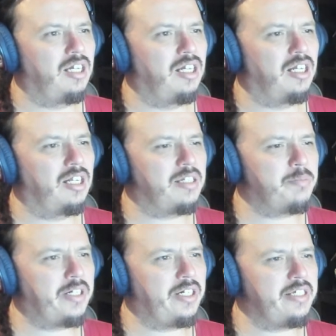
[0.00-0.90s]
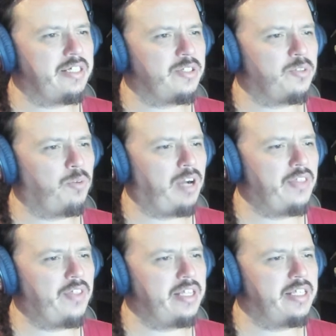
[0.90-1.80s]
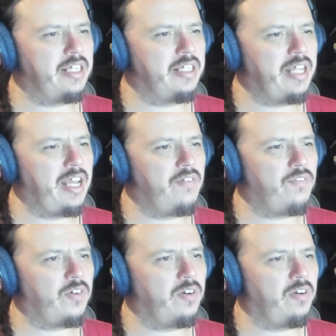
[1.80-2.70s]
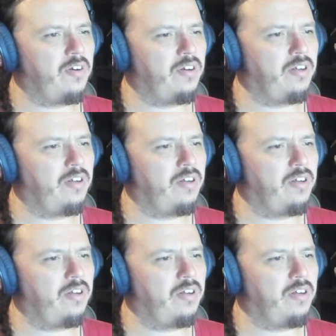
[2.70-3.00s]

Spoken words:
Because I'm curious as to why they didn't ever...